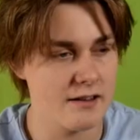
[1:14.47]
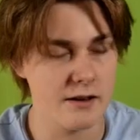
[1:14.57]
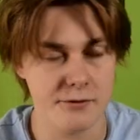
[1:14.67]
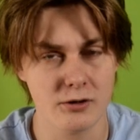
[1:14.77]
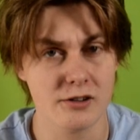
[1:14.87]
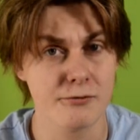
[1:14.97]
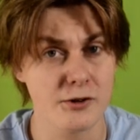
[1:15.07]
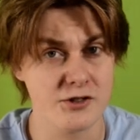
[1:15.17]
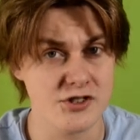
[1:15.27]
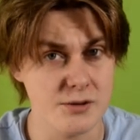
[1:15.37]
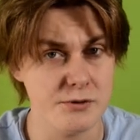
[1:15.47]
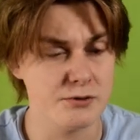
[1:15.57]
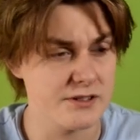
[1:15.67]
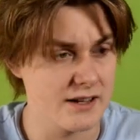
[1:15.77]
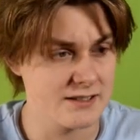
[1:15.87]
If you're looking for a cheap
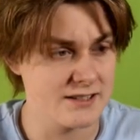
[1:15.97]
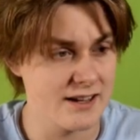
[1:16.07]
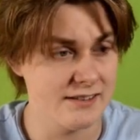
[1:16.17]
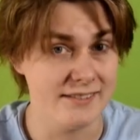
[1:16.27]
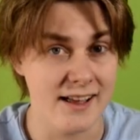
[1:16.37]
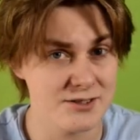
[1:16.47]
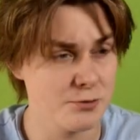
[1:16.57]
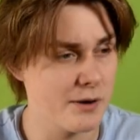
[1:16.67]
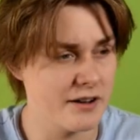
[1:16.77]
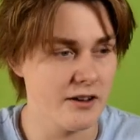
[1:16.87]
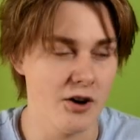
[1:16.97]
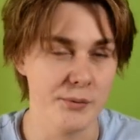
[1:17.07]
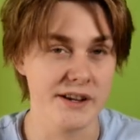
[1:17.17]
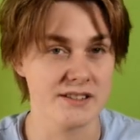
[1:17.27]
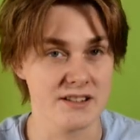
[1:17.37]
UCS set, that's the way to go
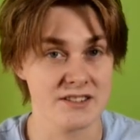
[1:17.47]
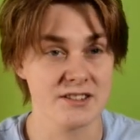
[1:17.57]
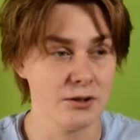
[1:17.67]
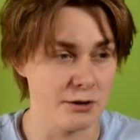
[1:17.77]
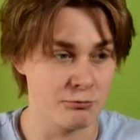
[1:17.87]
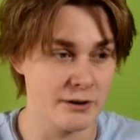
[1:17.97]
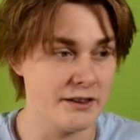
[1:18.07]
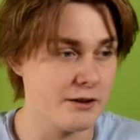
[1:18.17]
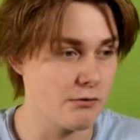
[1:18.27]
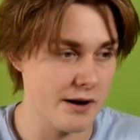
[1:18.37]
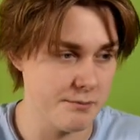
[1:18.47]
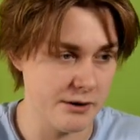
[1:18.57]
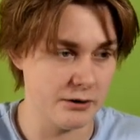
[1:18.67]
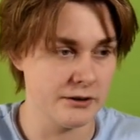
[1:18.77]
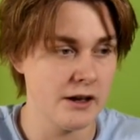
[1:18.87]
because it's still a really great build.